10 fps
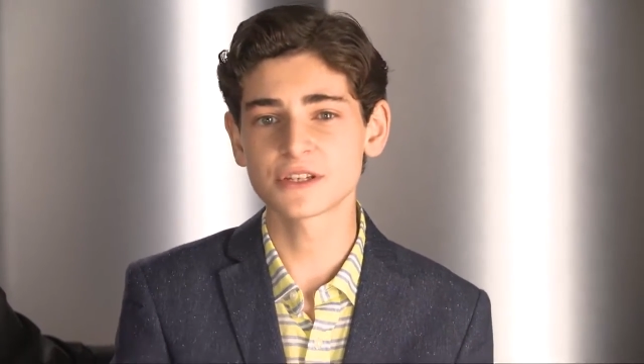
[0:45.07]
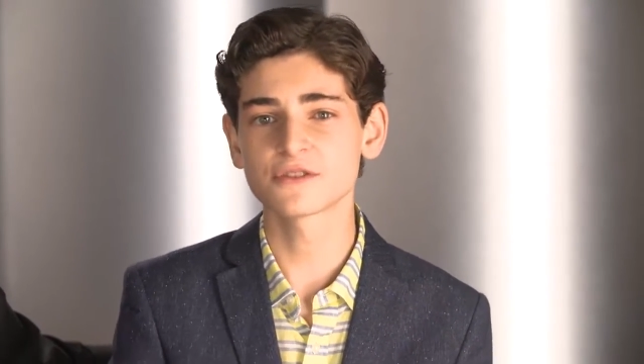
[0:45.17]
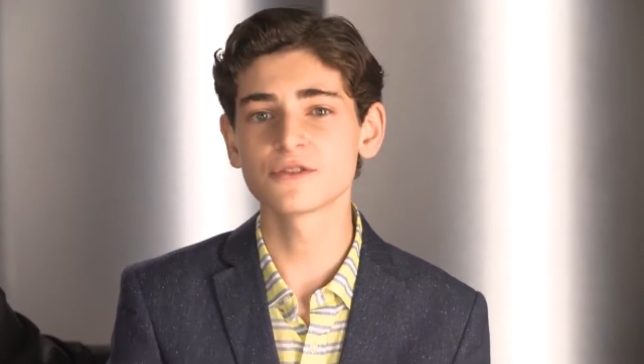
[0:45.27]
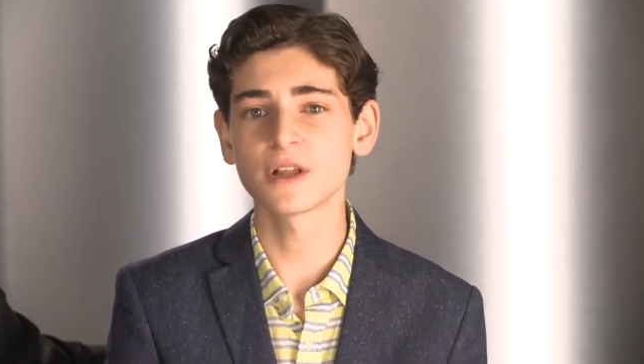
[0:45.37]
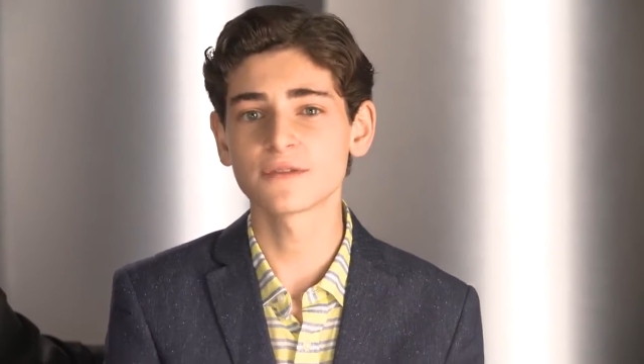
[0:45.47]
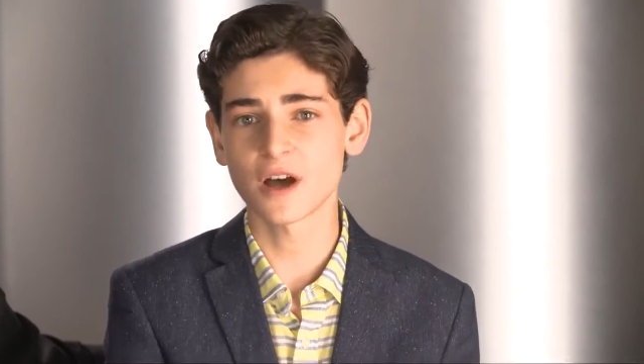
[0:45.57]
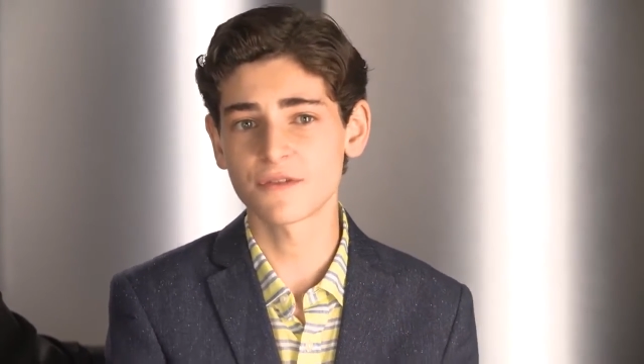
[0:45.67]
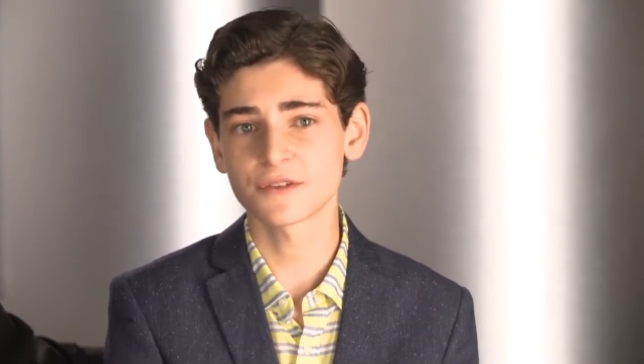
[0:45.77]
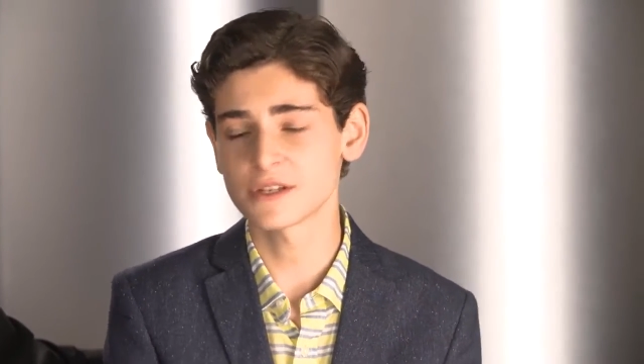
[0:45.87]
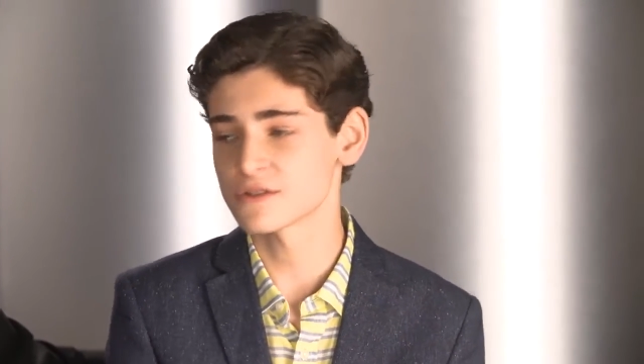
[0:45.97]
season two left
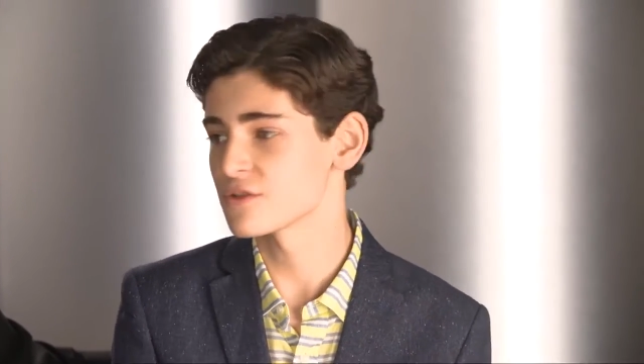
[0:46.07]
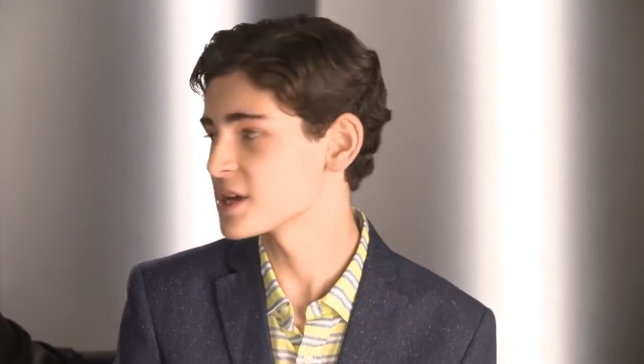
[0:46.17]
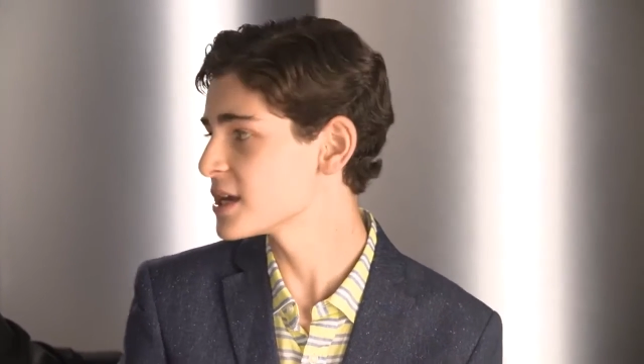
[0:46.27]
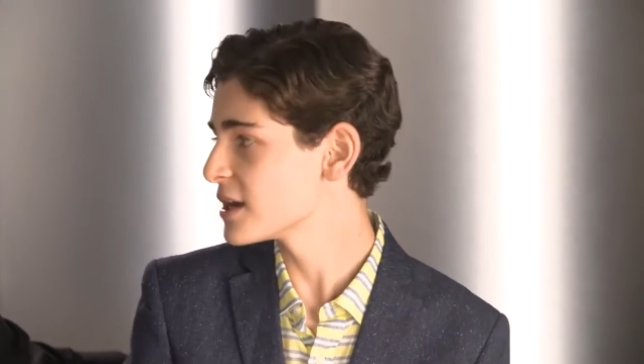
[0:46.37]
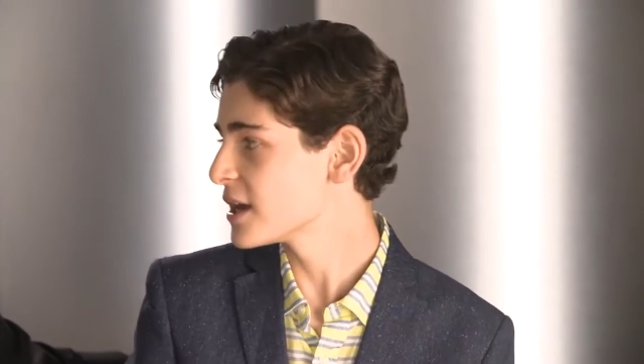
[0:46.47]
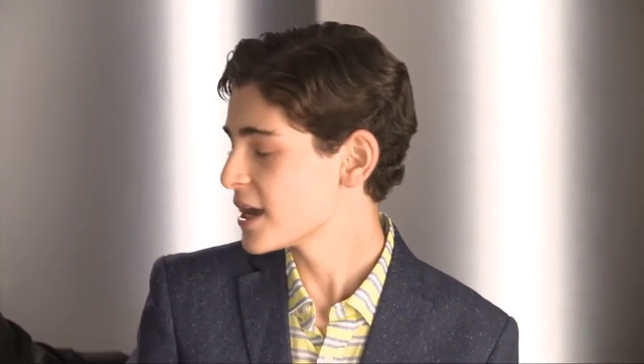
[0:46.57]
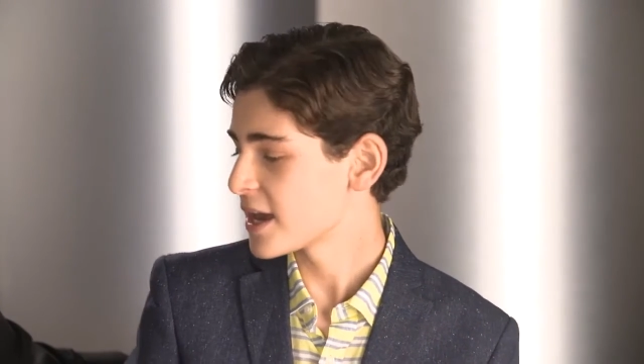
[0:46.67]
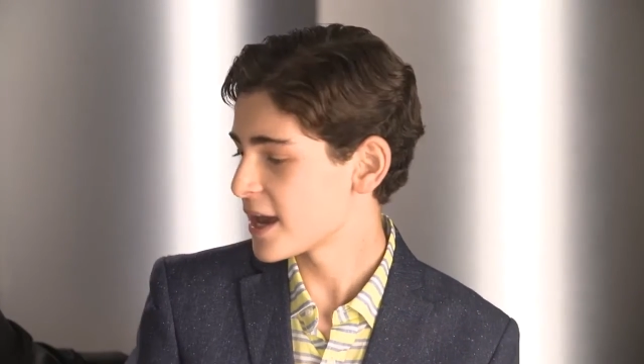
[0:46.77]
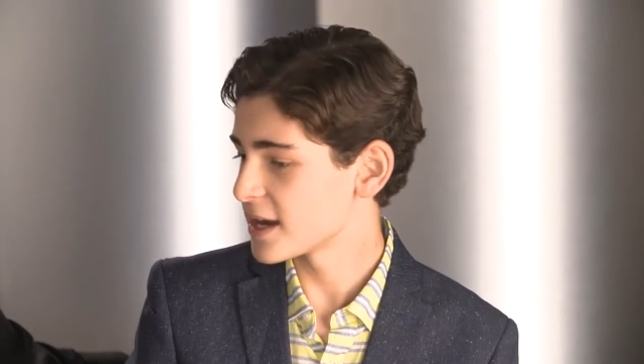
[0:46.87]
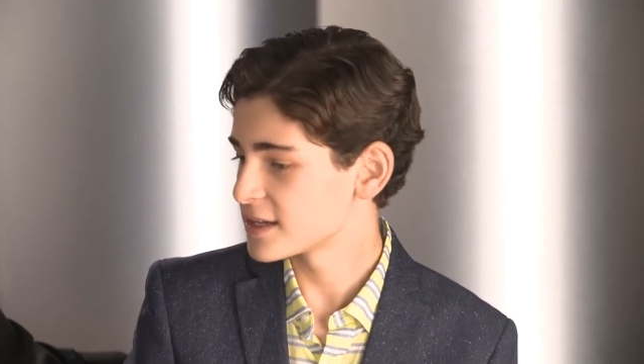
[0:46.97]
off of season yeah. three,
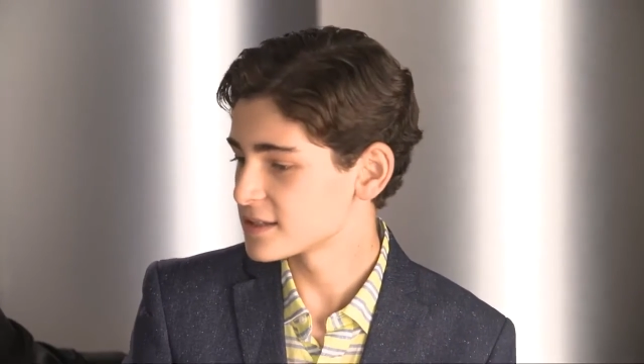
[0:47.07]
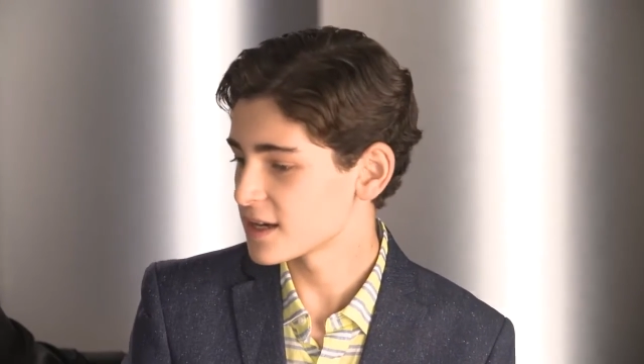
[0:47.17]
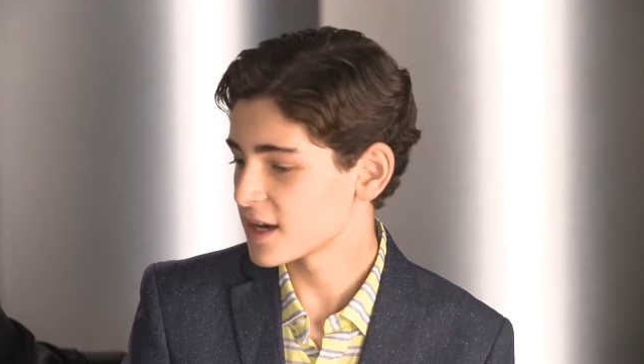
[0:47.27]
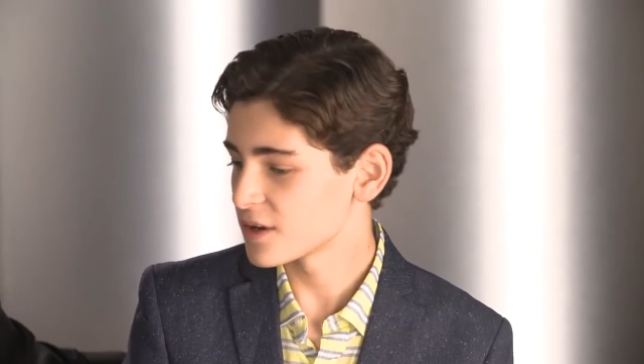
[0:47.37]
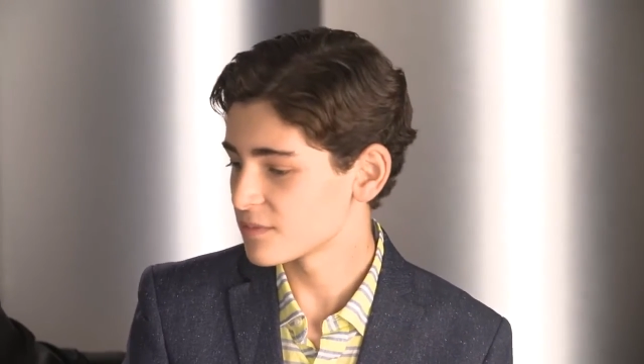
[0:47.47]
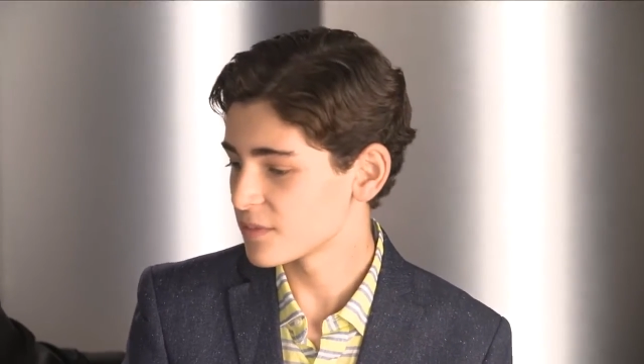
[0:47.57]
and uh,